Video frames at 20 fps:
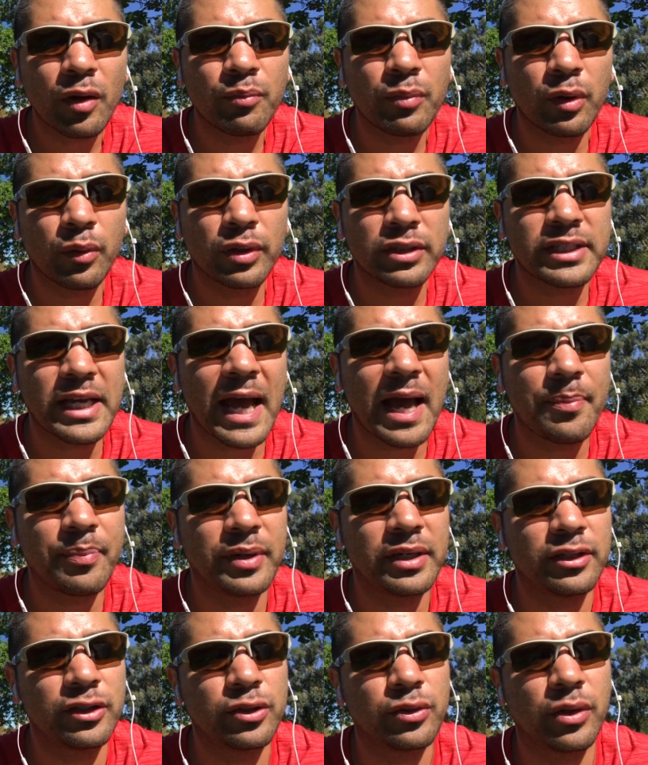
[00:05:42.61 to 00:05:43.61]
But what's
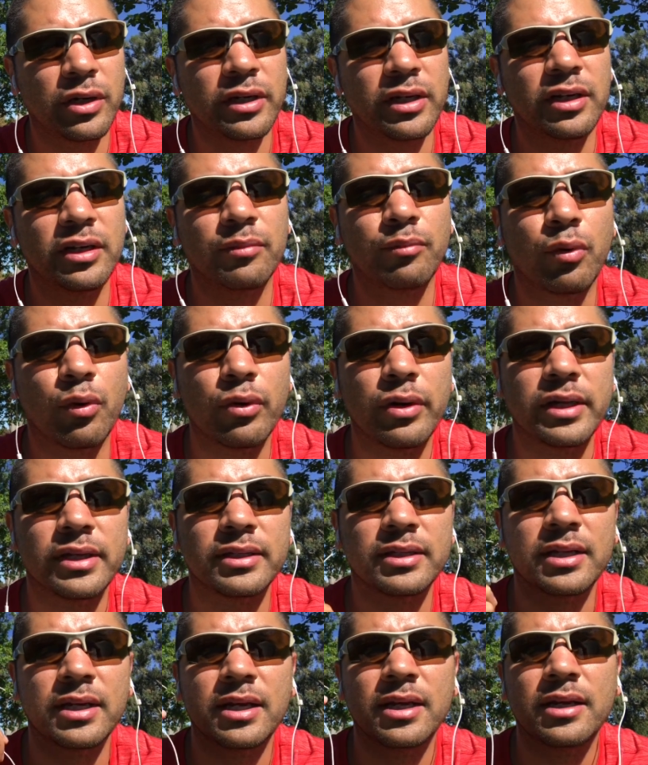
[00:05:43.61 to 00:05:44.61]
happening to our young
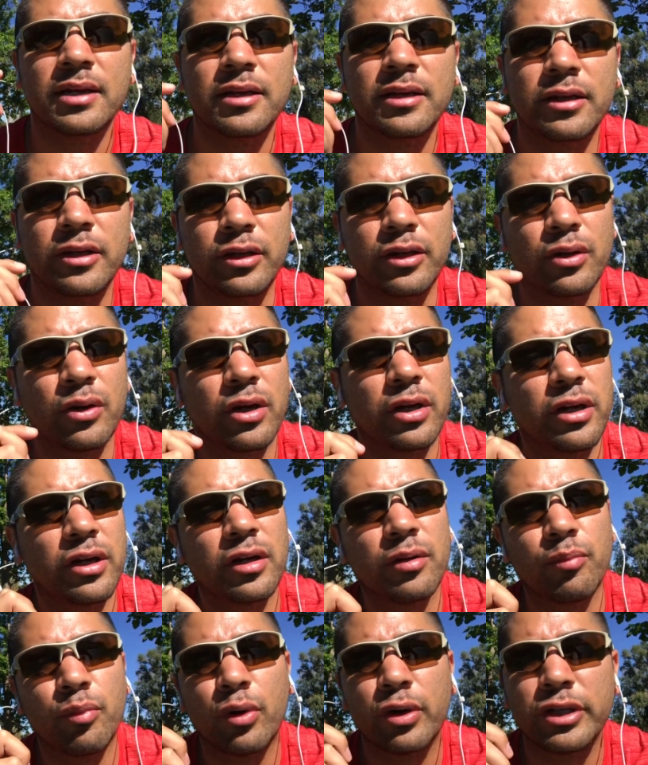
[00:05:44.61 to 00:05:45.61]
boys? You know, our
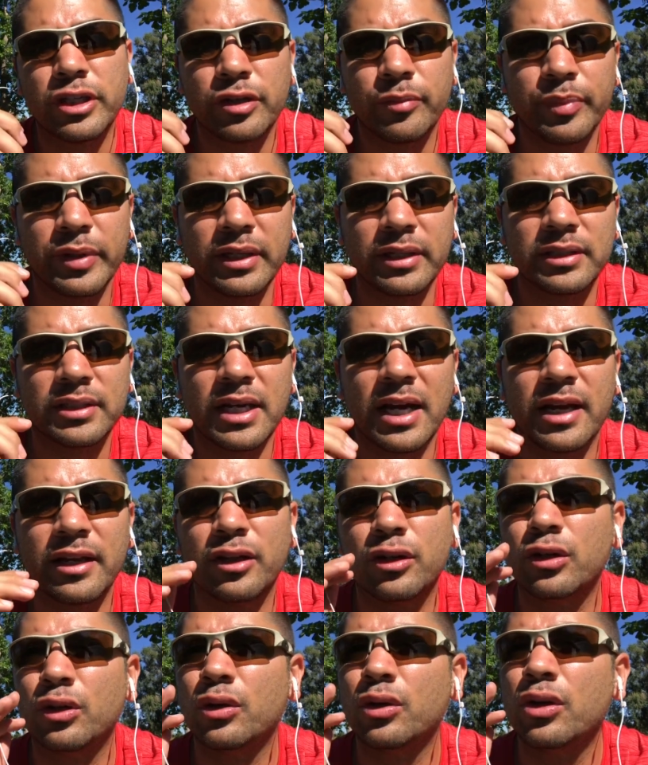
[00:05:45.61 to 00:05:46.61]
young boys are being taught,
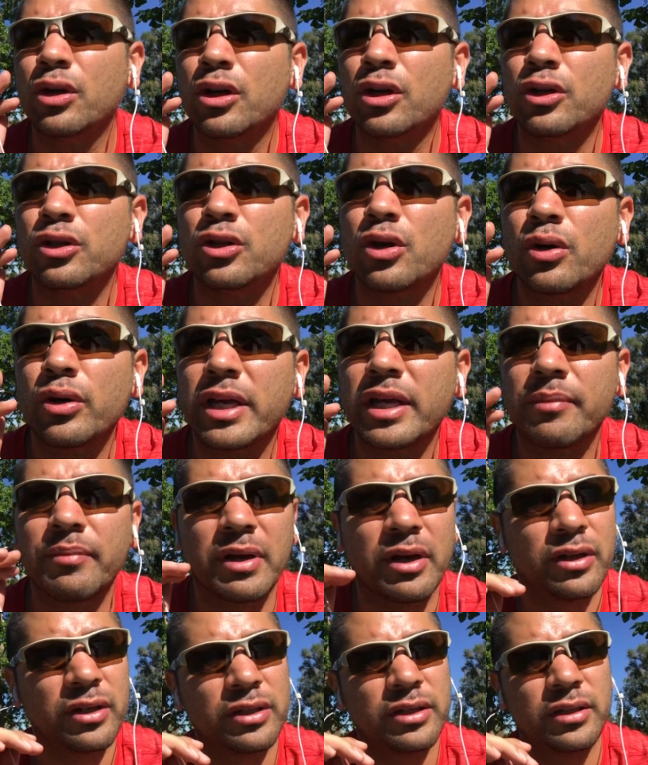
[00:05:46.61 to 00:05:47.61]
you know, don't get
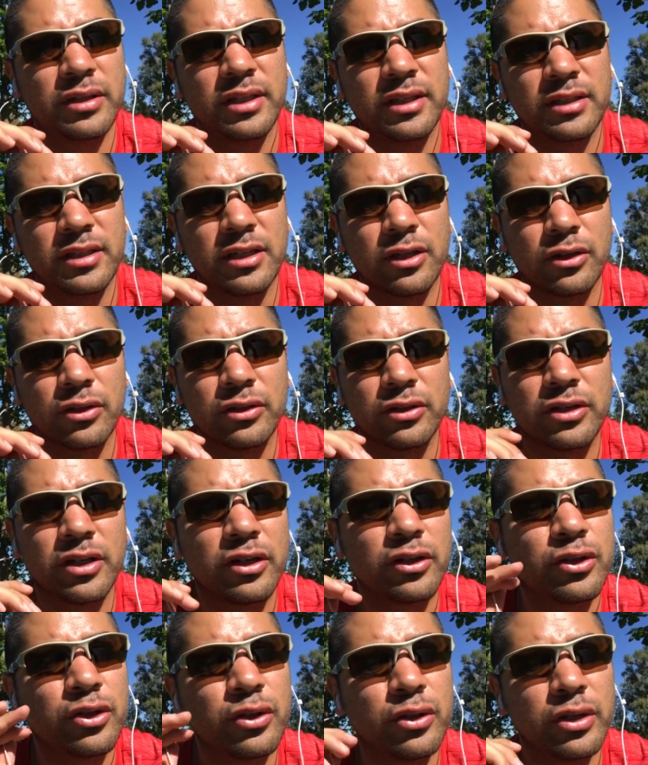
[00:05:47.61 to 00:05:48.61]
married to these girls.
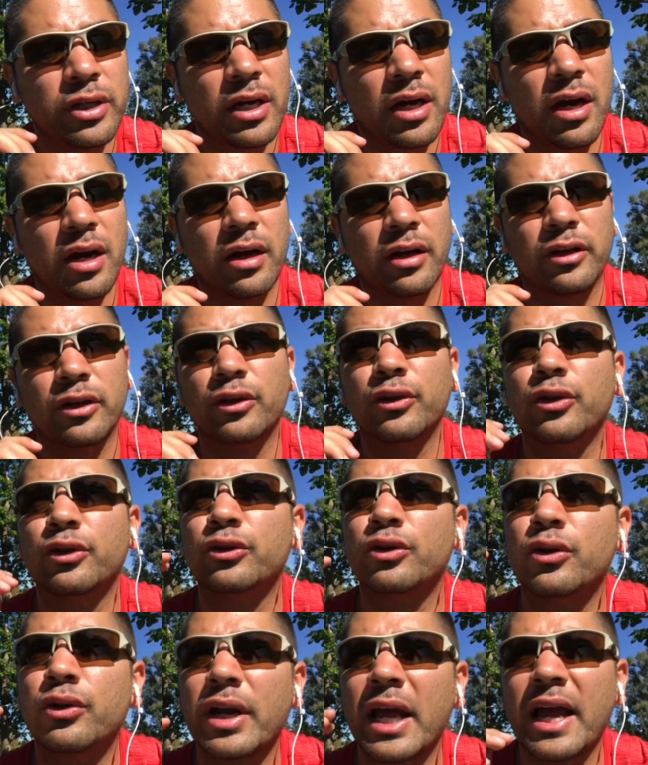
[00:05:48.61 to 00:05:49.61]
They're too young. You know,
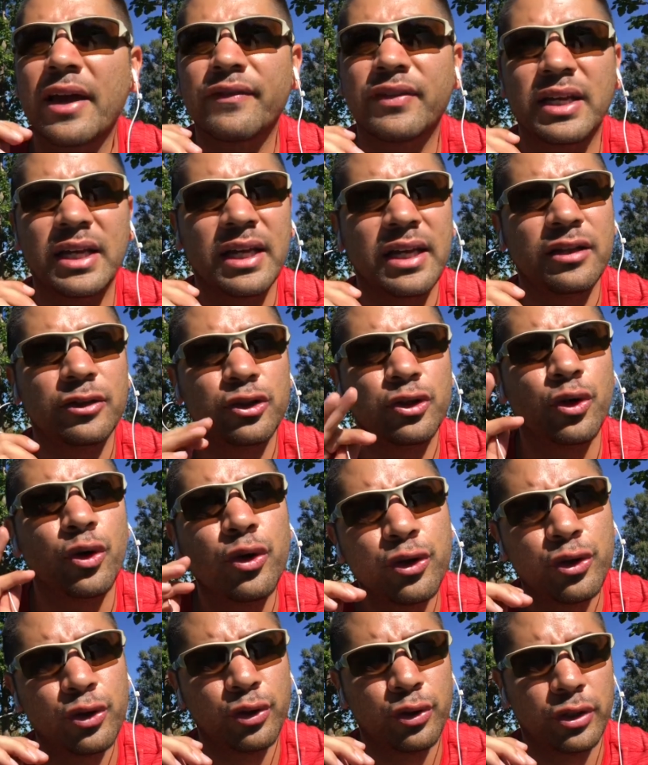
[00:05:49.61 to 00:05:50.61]
don't have kids.
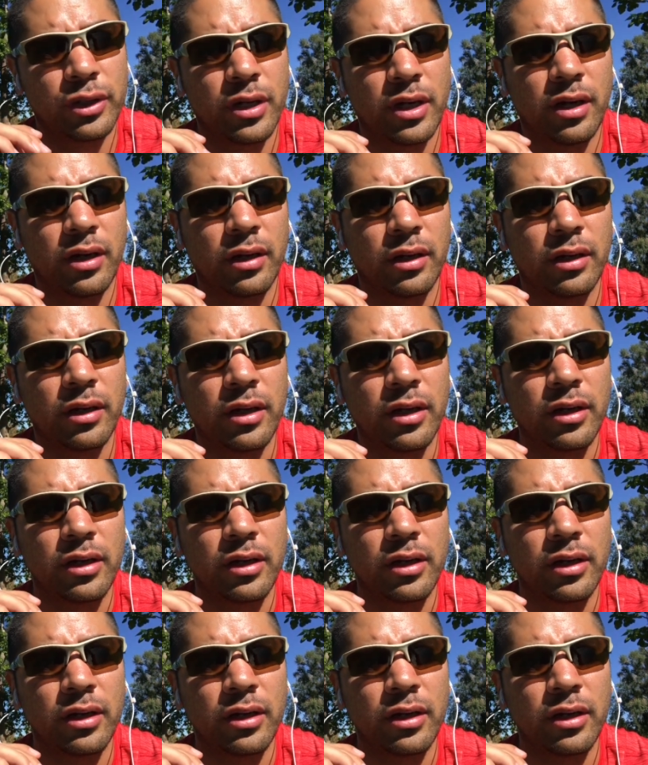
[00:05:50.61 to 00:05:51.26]
You're too young.